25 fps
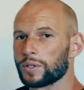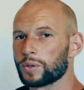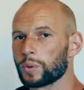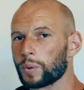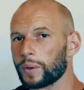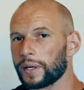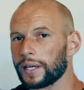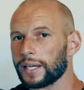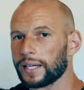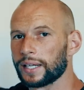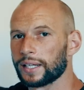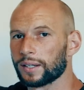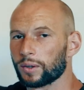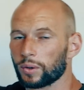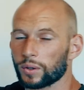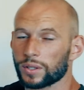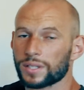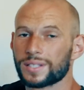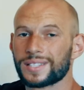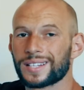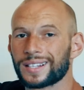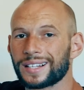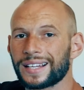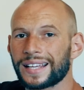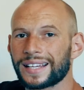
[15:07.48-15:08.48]
between or
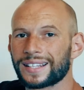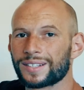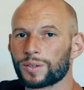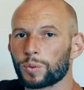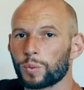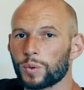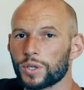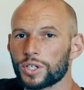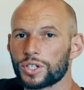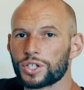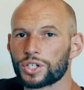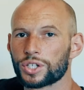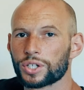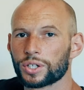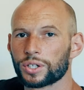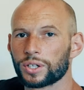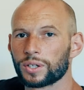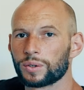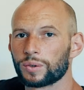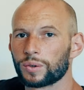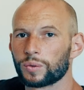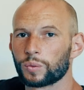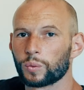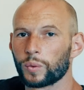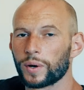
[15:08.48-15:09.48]
select which
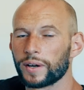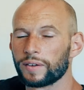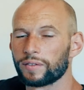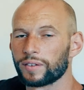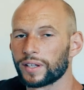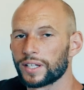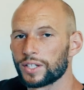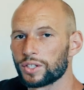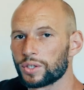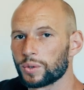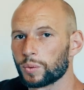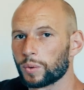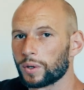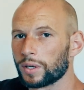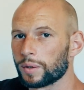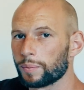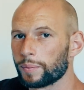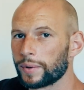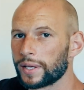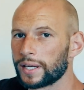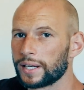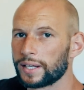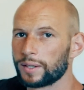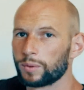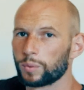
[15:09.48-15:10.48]
wavelengths you want
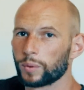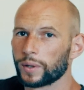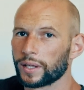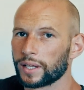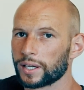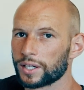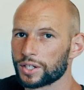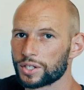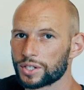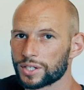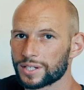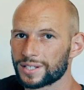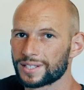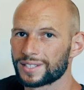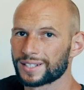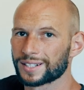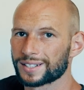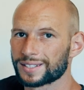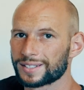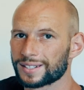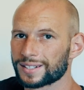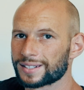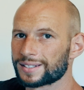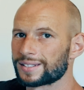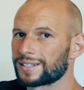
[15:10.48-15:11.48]
emitted, whether it's just
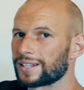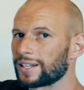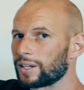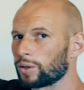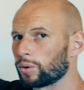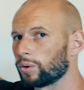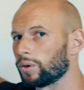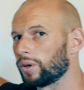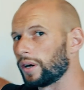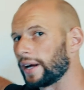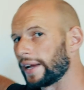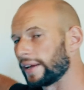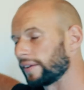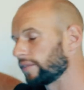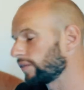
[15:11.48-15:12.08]
660 or